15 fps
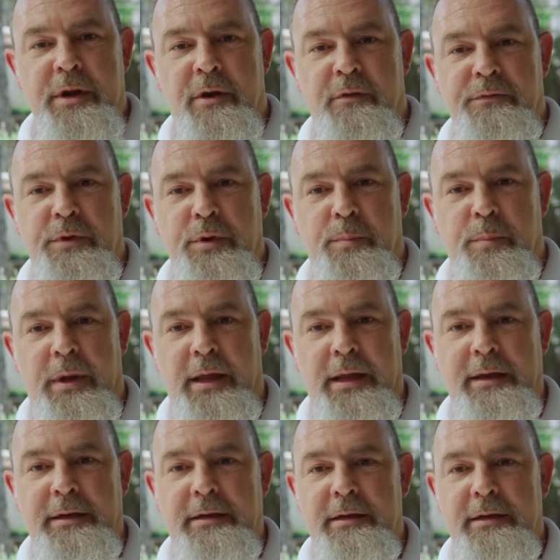off your
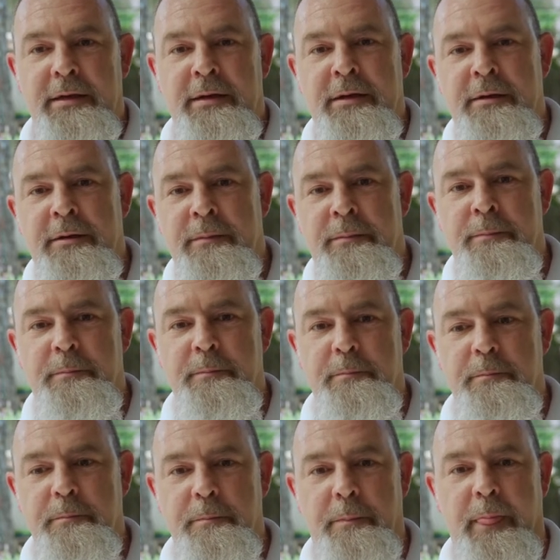plate
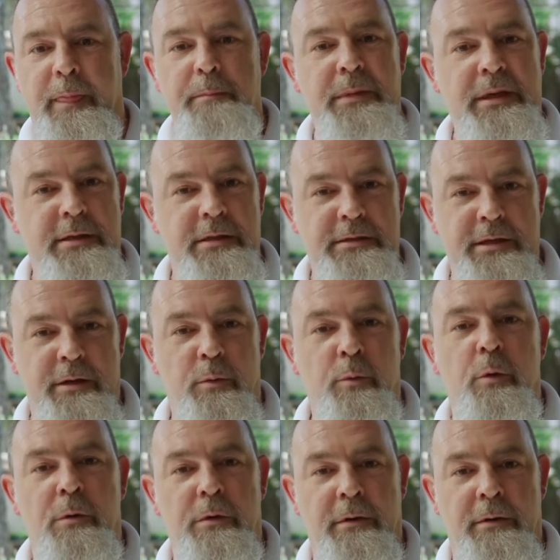because it'll
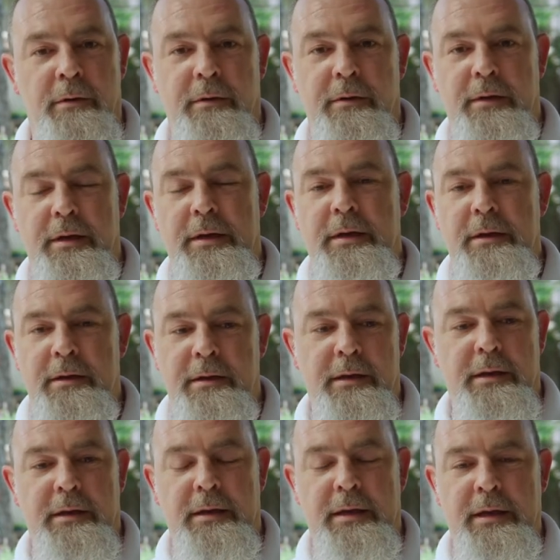water
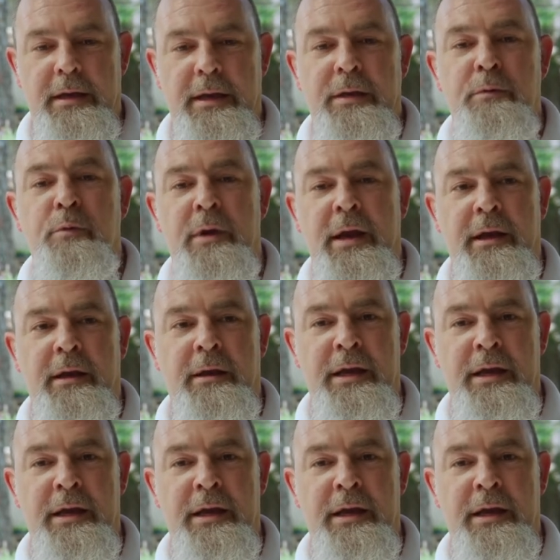in regular